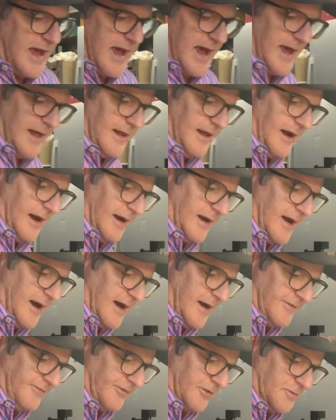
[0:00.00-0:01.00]
And then I
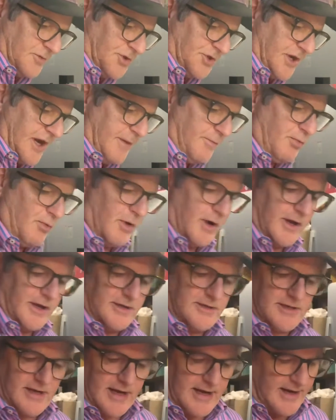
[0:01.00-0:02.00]
got from
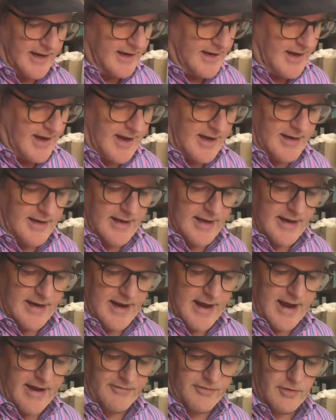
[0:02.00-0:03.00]
Shapeways, I got an
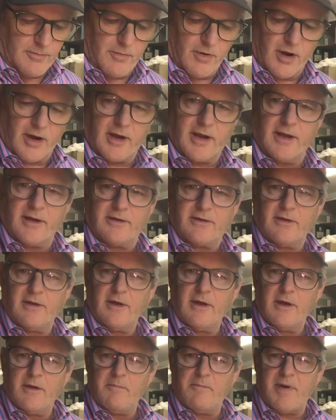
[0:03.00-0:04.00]
aftermarket
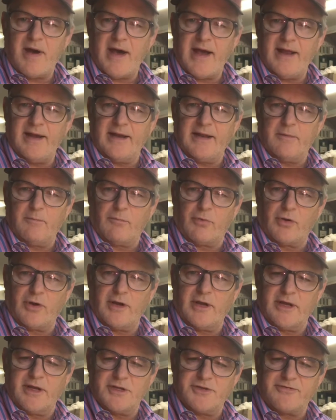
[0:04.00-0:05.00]
pilot
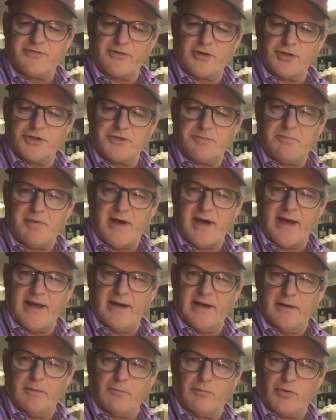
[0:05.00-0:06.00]
bridge, first
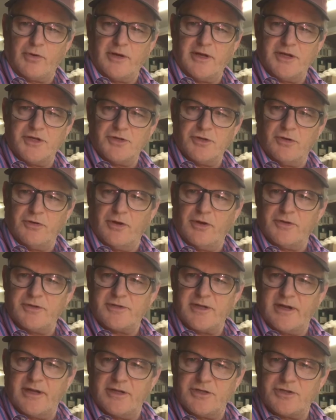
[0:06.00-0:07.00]
pilot bridge. You'll notice
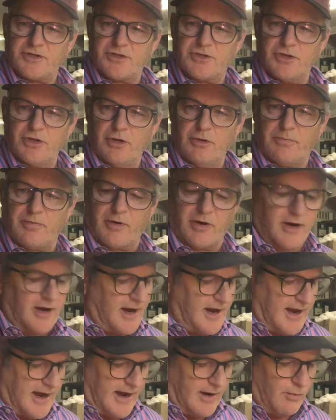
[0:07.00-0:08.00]
that it's super
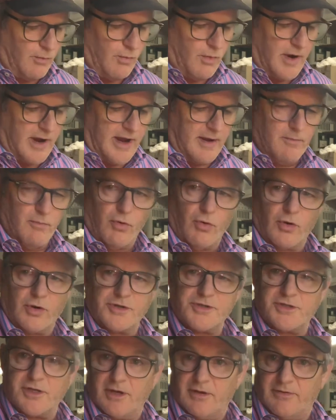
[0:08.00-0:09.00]
high, way more
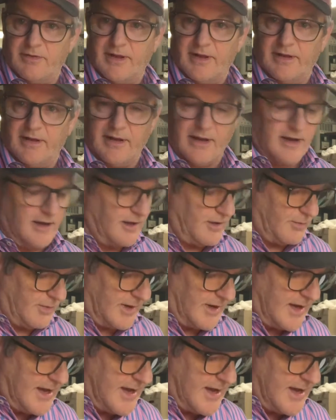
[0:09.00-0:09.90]
so than the other one.